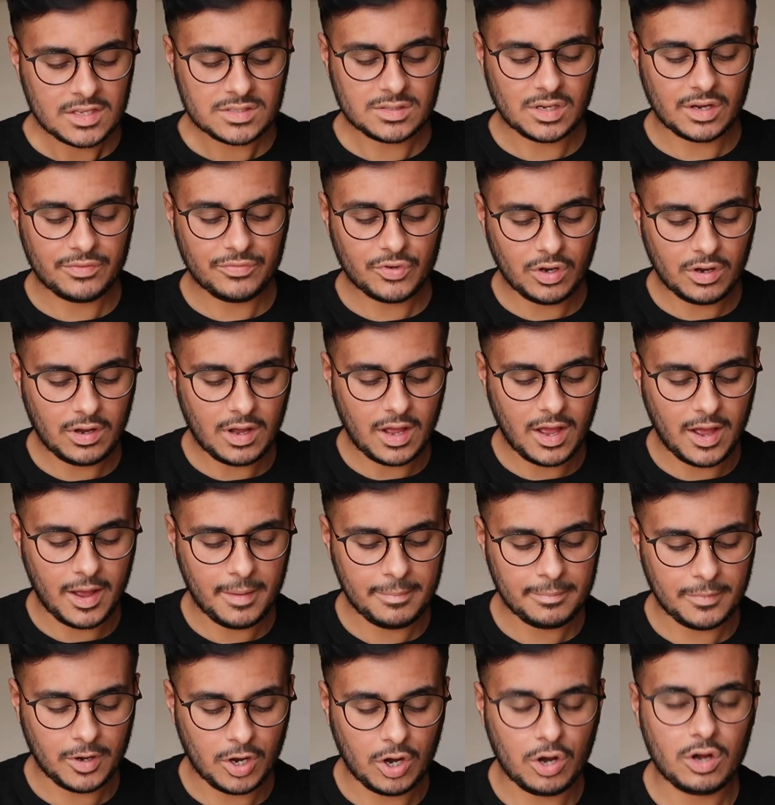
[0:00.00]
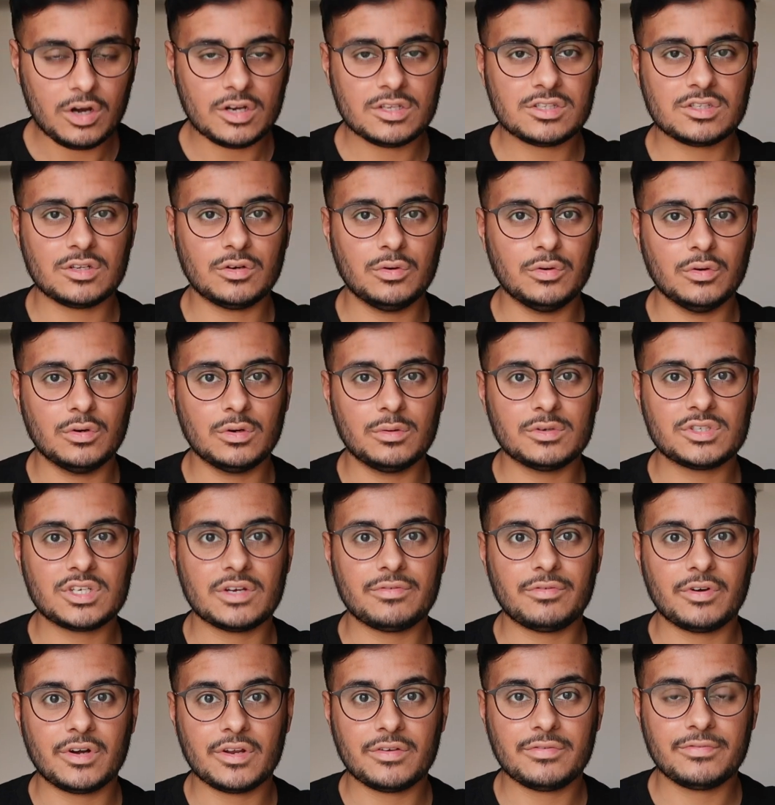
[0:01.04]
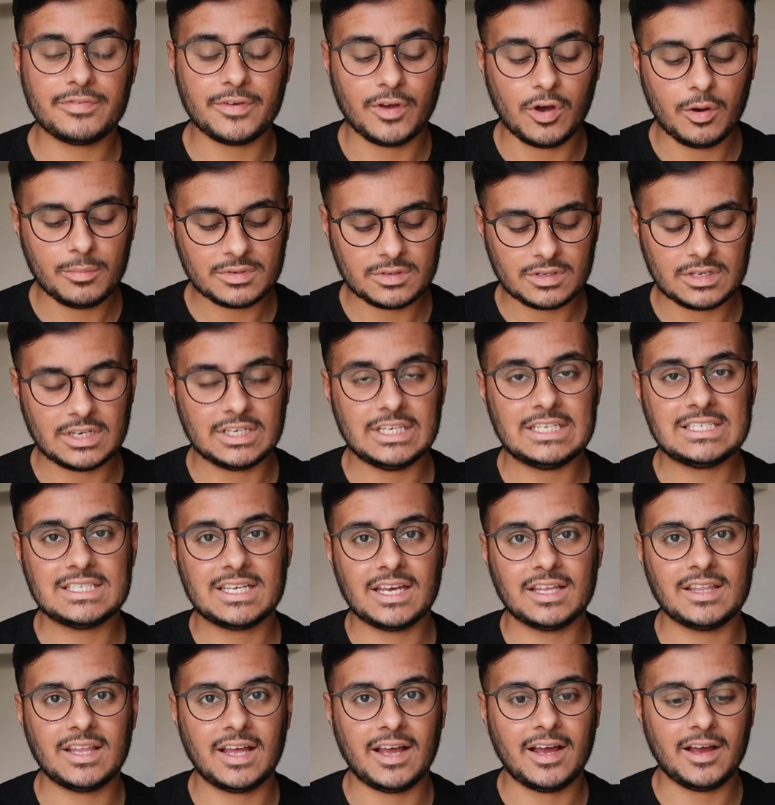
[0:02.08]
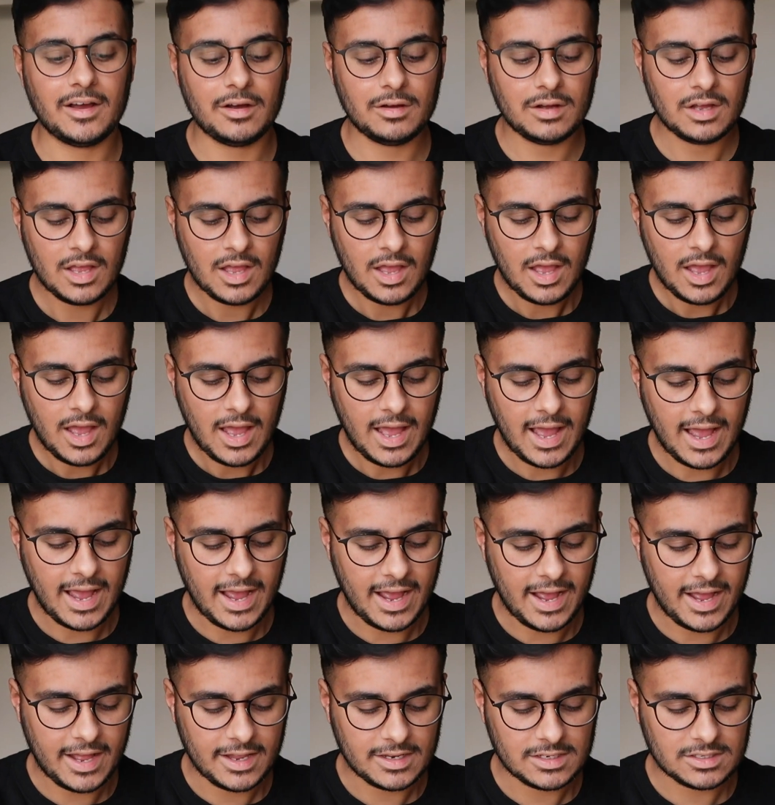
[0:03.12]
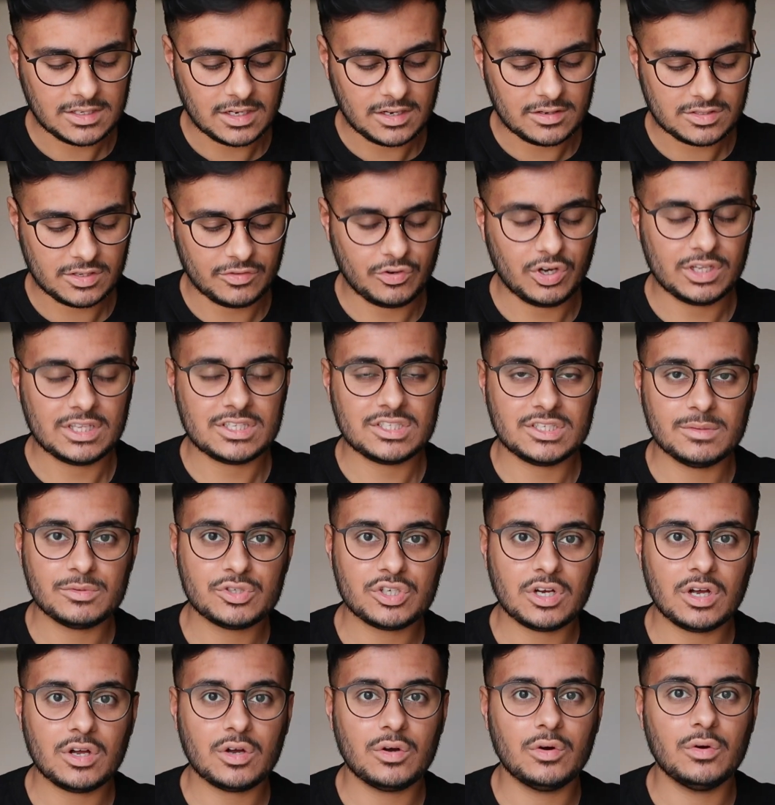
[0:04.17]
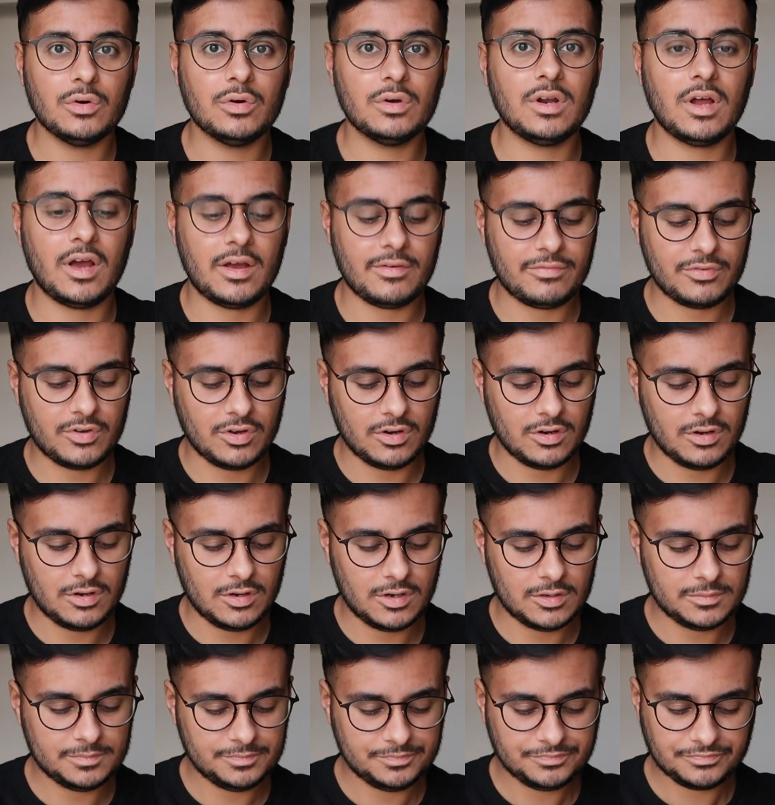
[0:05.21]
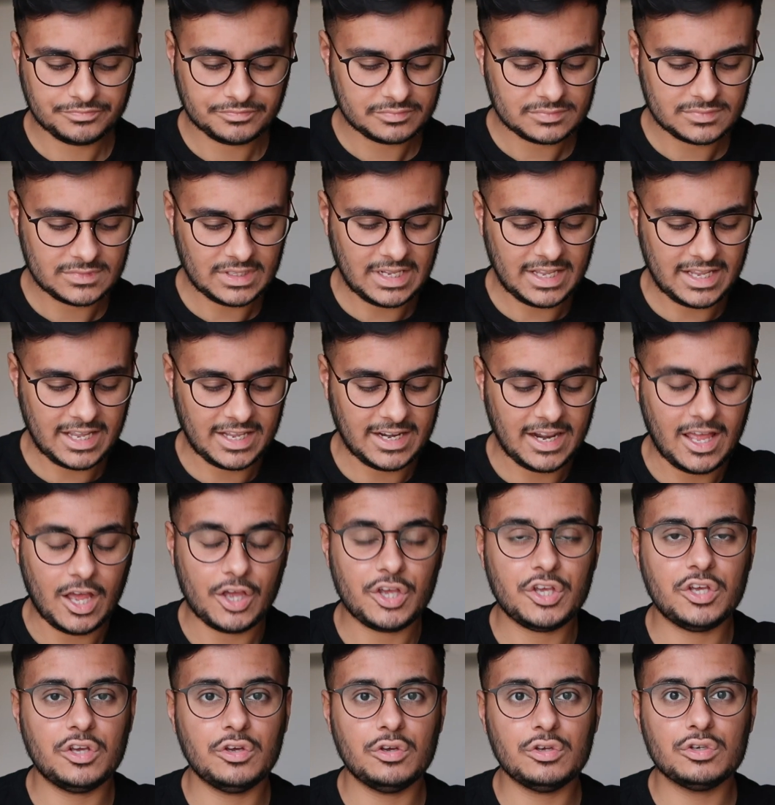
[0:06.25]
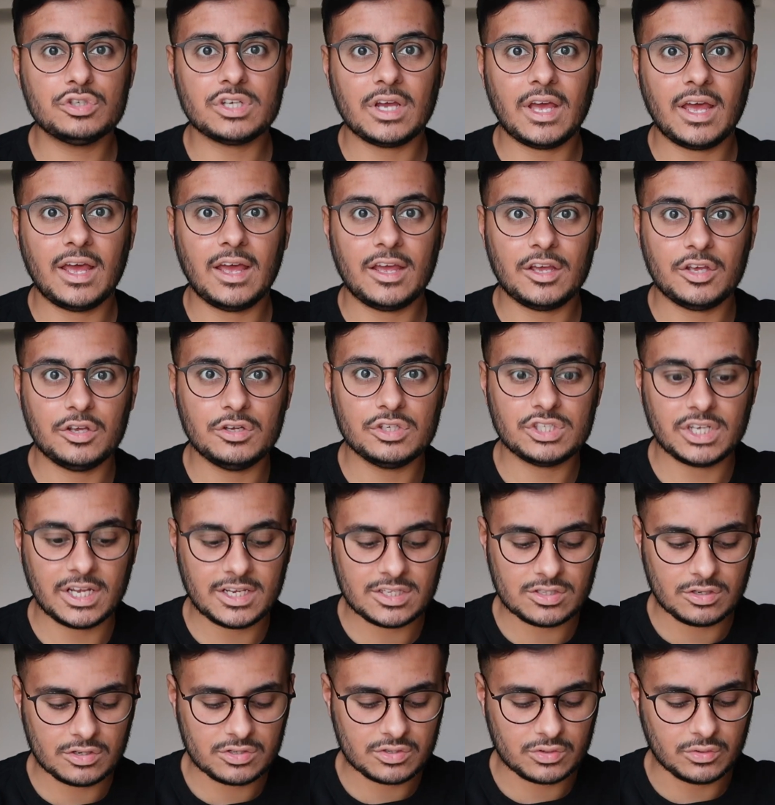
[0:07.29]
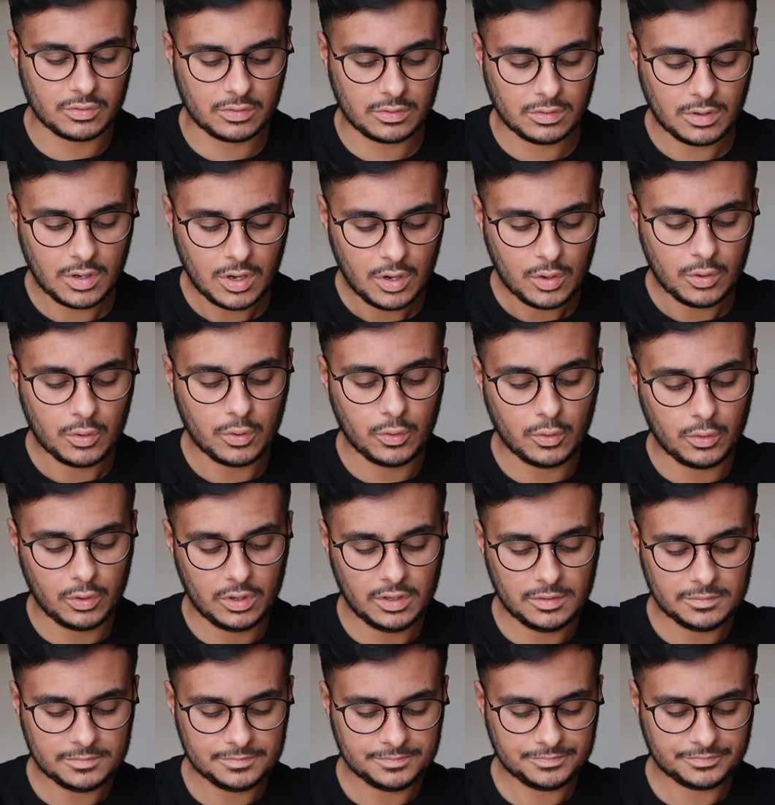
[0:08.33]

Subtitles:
So I've got a Hollister haul which I've already filmed, and I need to get that out. And so I've got this GYMSHARK haul. I've got like a huge ASOS haul,